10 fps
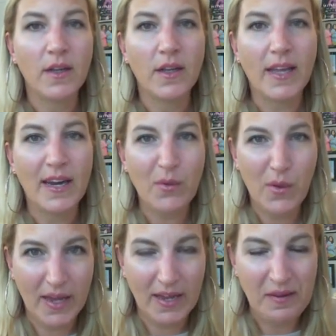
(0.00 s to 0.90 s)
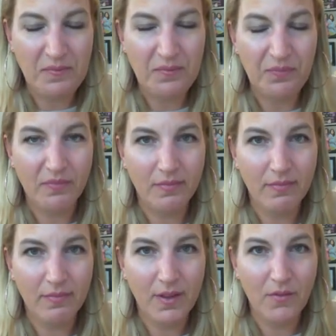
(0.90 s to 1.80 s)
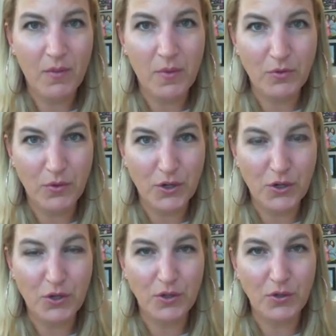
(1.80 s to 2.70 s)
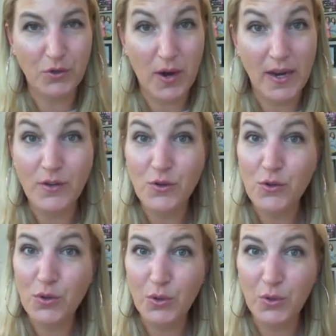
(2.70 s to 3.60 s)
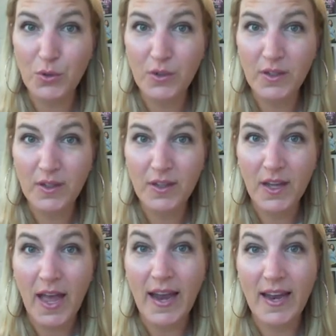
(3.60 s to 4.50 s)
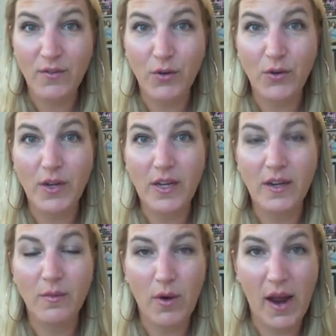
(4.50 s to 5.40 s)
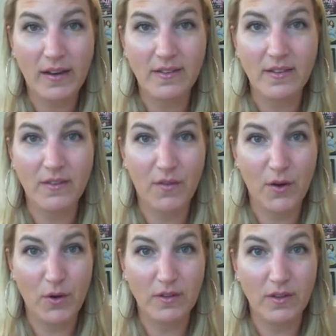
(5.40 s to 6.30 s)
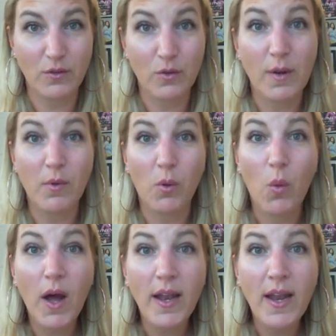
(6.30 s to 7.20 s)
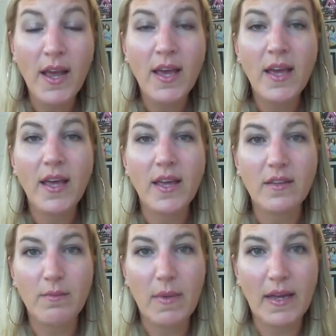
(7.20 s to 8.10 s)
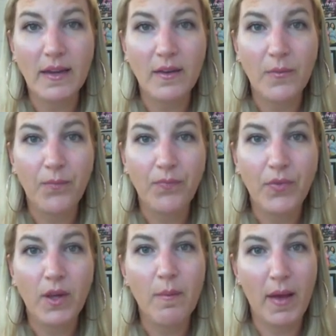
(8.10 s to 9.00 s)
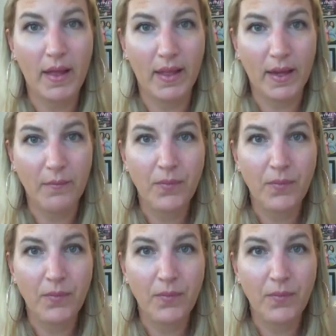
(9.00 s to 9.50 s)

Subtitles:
get away from the traditional and tried and true and evergreen practices of fundraising. So number 1 is make it compelling.